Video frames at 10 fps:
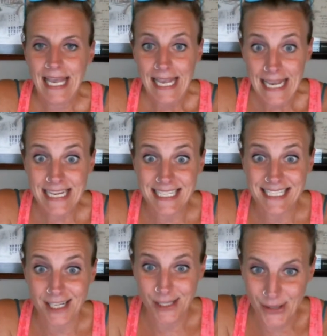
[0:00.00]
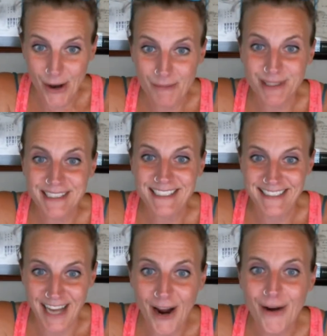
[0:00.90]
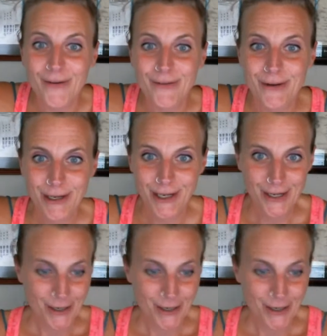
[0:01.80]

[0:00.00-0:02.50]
he is globally known